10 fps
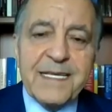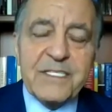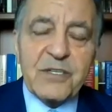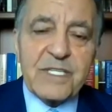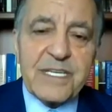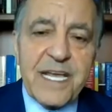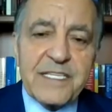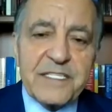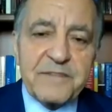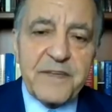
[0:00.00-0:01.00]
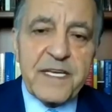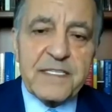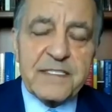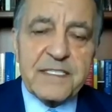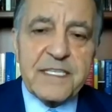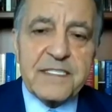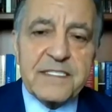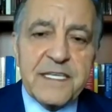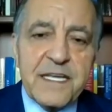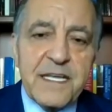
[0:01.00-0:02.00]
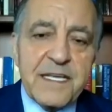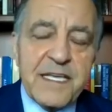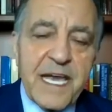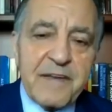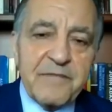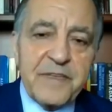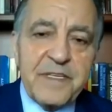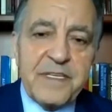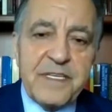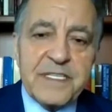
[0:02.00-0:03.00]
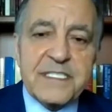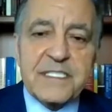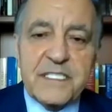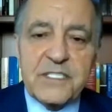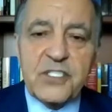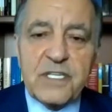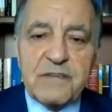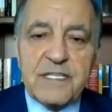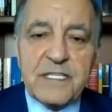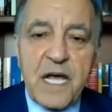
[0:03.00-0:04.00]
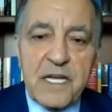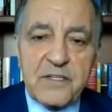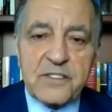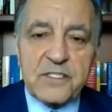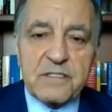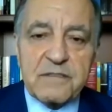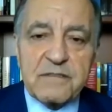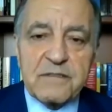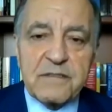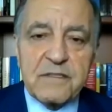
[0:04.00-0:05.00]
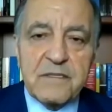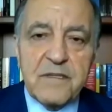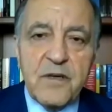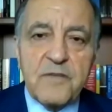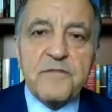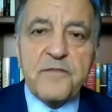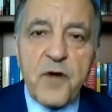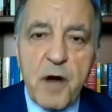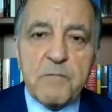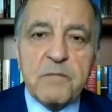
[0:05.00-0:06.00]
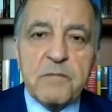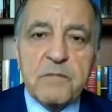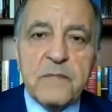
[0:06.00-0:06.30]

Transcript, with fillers: So the next phase is, can we still generate hydrogen from